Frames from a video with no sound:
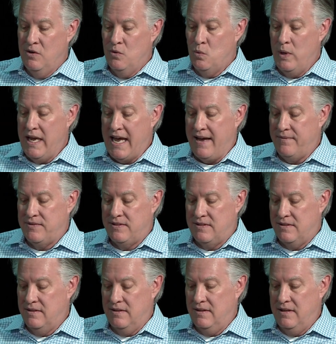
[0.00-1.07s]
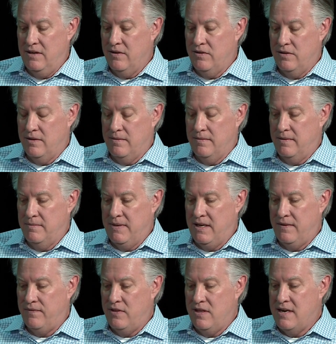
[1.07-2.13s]
We have, here in the
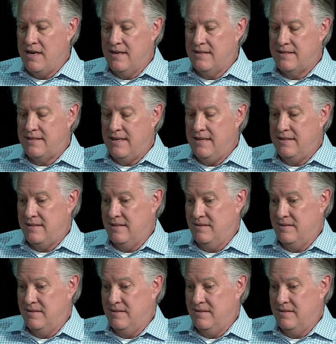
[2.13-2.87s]
benefit of the United States,